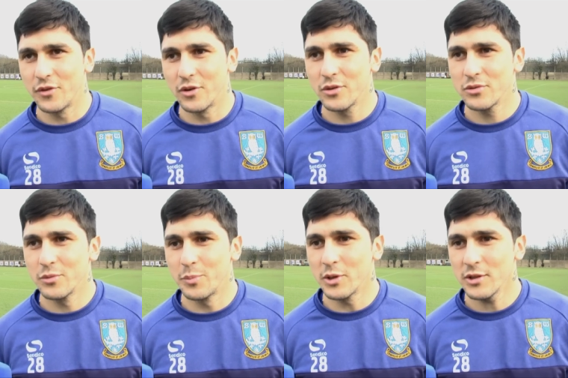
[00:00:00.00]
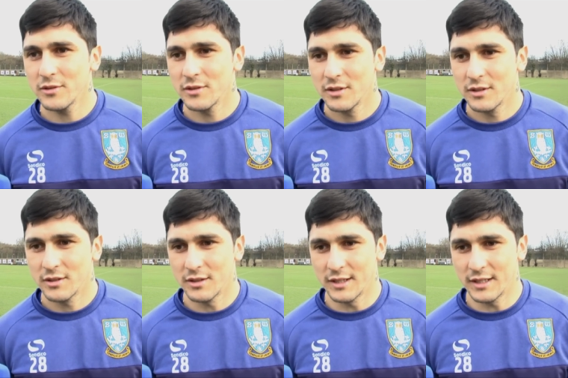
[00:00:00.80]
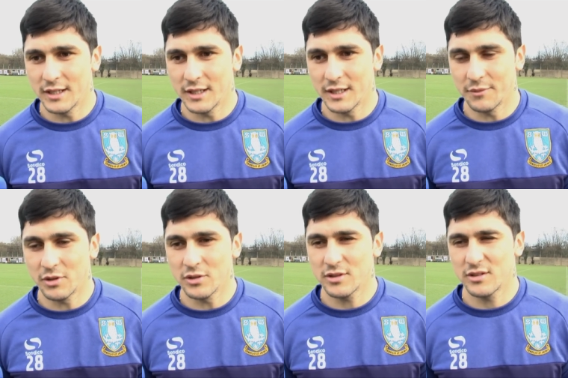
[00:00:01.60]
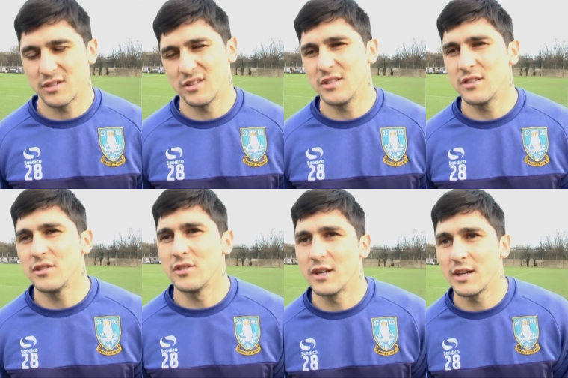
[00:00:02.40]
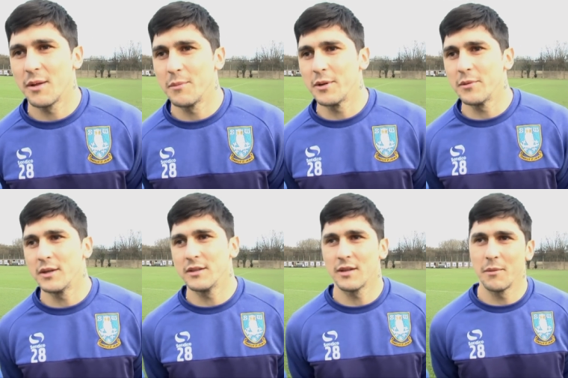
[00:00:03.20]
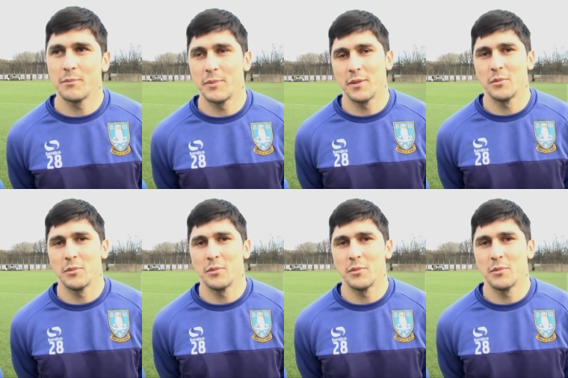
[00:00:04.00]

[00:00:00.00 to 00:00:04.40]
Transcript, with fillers: for all support. The because this season I had maybe some bad